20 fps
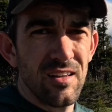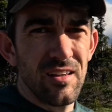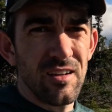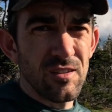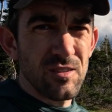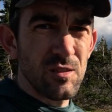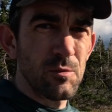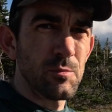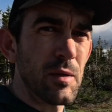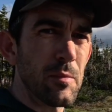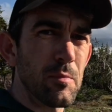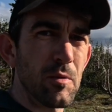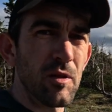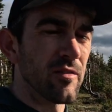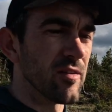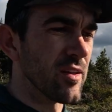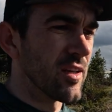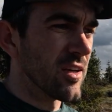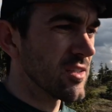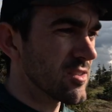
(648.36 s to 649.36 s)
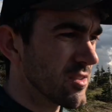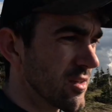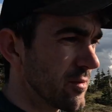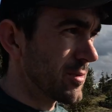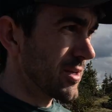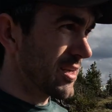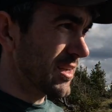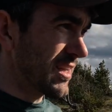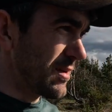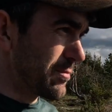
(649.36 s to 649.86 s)
There's some people over there, so I'm
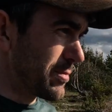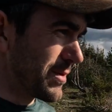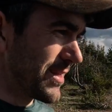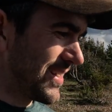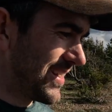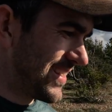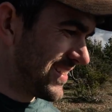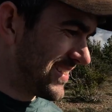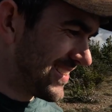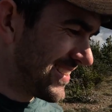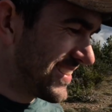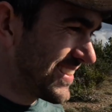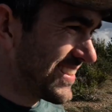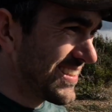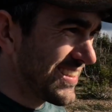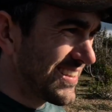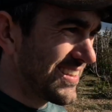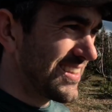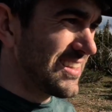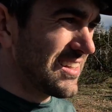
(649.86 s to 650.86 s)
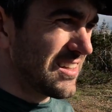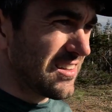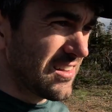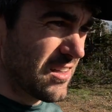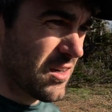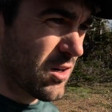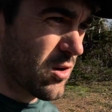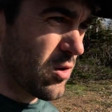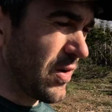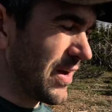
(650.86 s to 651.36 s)
going to keep it a
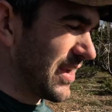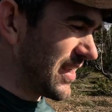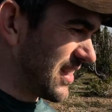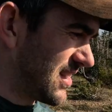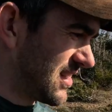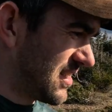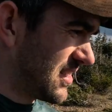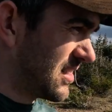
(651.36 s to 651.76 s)
little quiet.